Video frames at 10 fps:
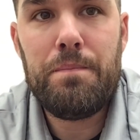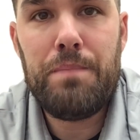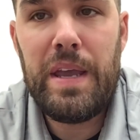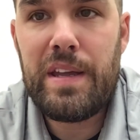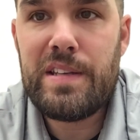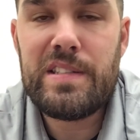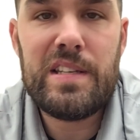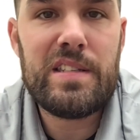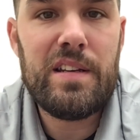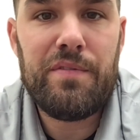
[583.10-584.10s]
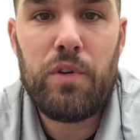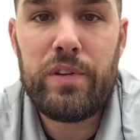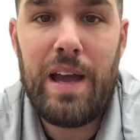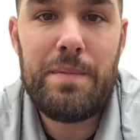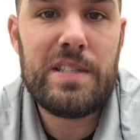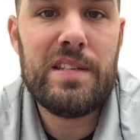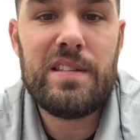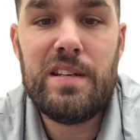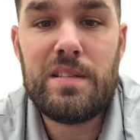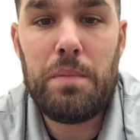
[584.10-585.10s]
being an assistant, a full-time
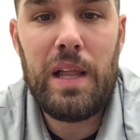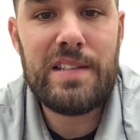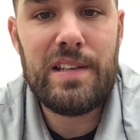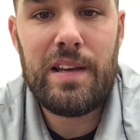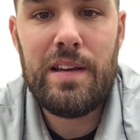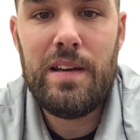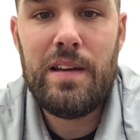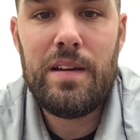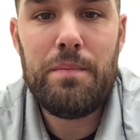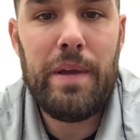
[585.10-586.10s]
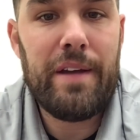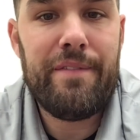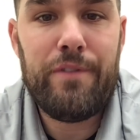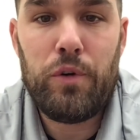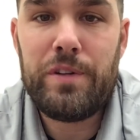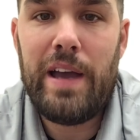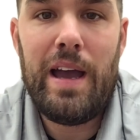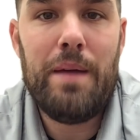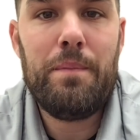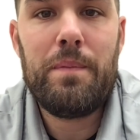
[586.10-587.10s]
assistant, is a blessing. Being a
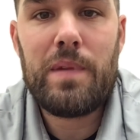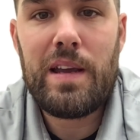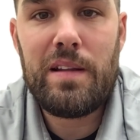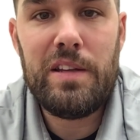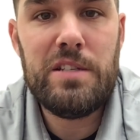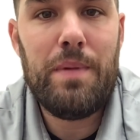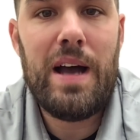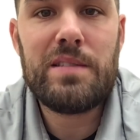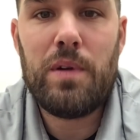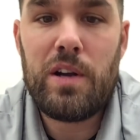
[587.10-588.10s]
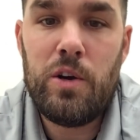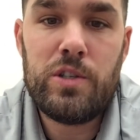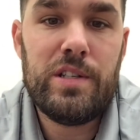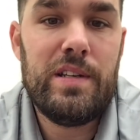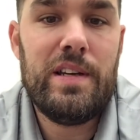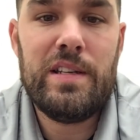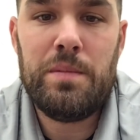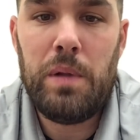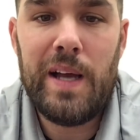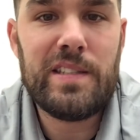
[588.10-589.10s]
full-time collegiate basketball coach is a
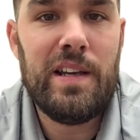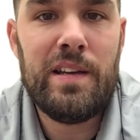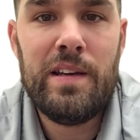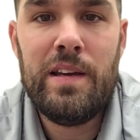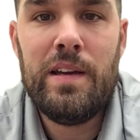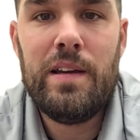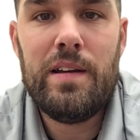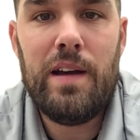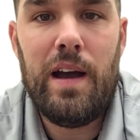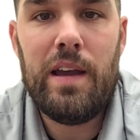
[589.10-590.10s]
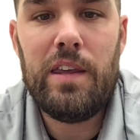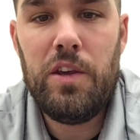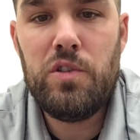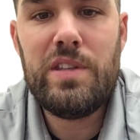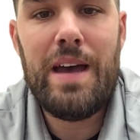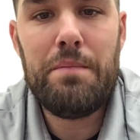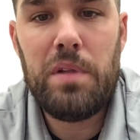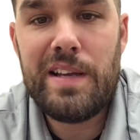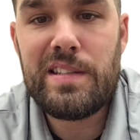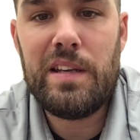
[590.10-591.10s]
blessing. Use that
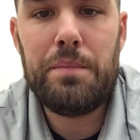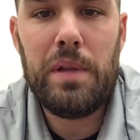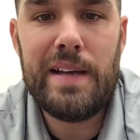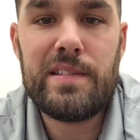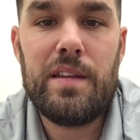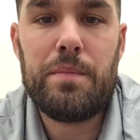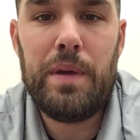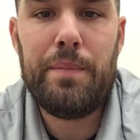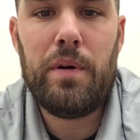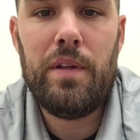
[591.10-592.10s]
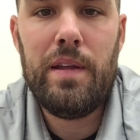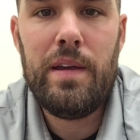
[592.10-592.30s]
blessing to bless other people.